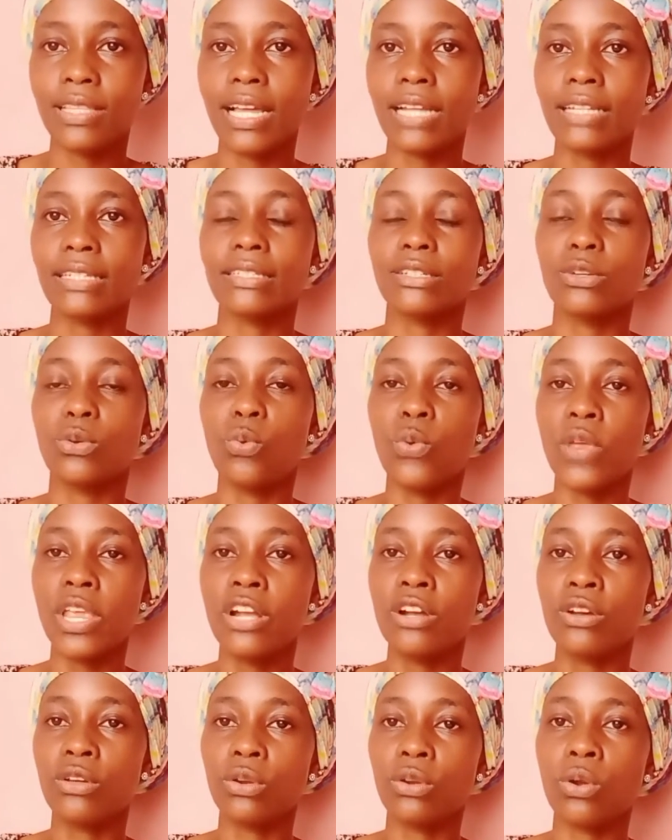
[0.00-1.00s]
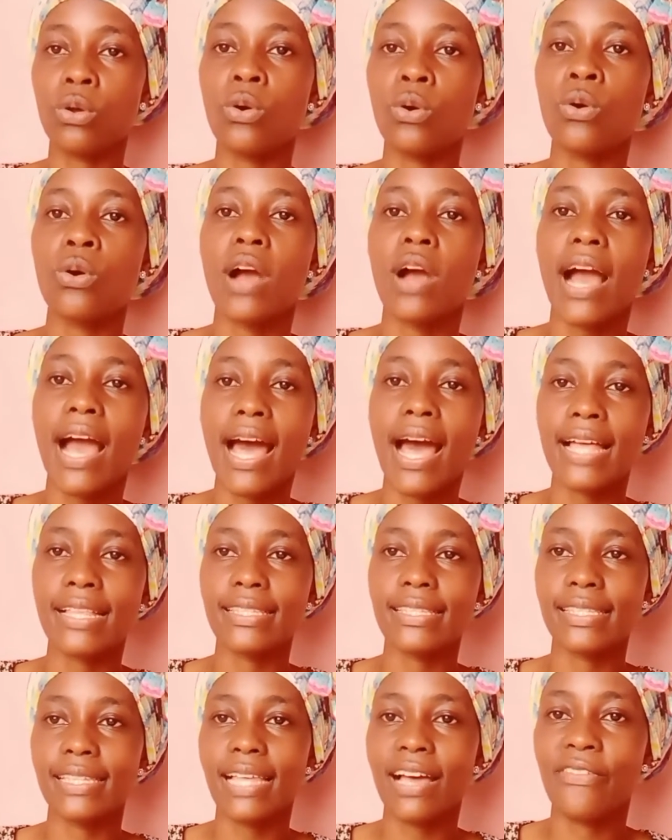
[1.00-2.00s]
we grow as a
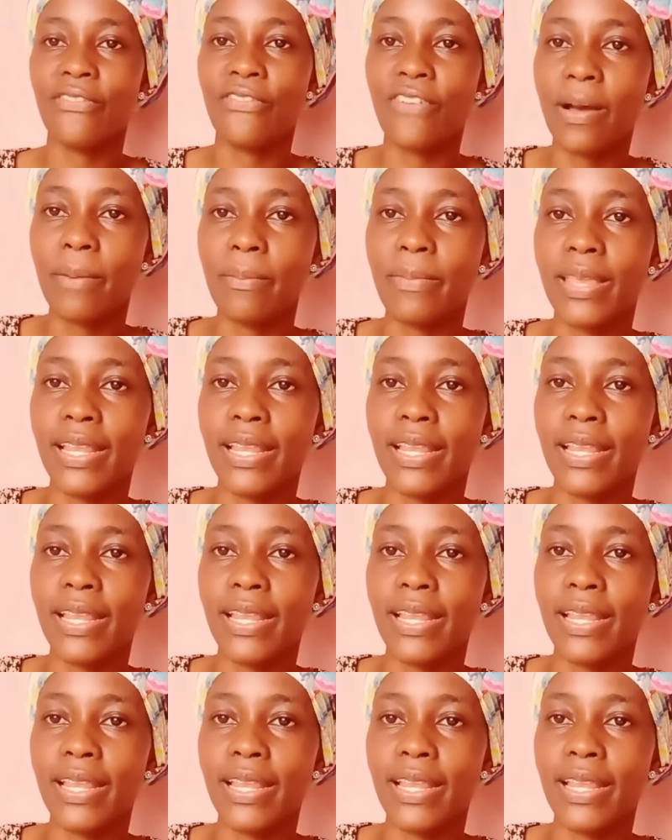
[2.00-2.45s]
family.